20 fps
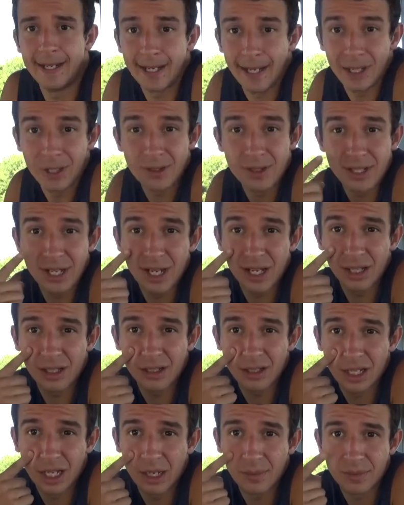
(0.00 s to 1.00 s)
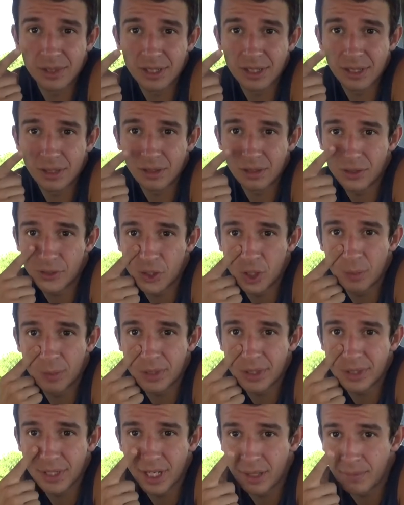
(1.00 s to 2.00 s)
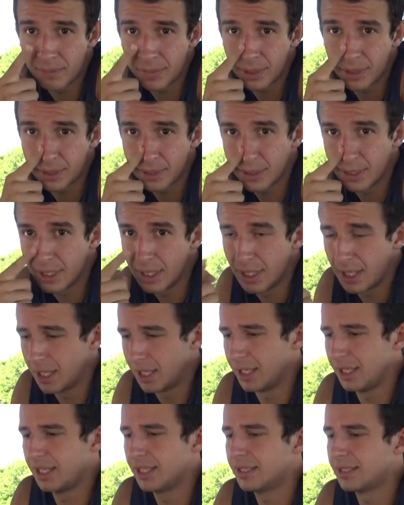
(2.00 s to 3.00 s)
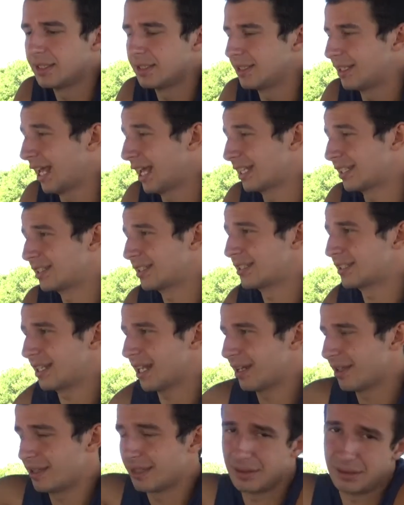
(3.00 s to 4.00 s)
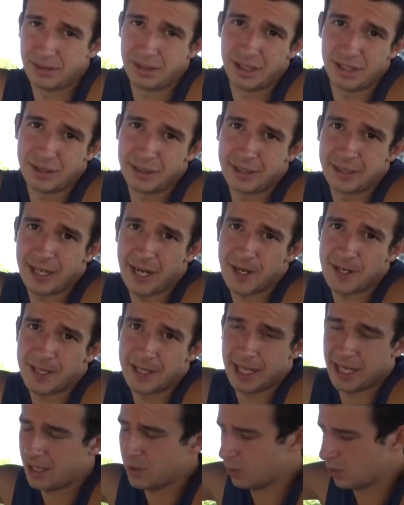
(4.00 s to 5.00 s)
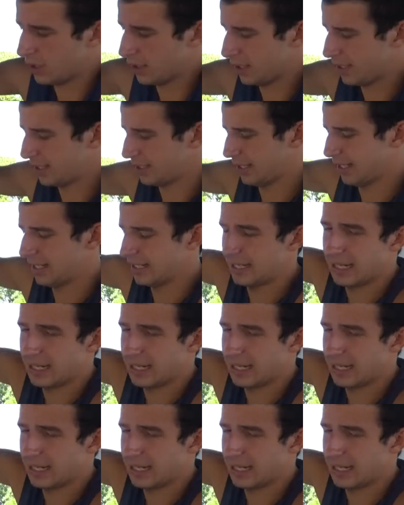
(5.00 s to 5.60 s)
Can you tell I'm still super sunburnt? It's, it's just how this, this is how skin works, I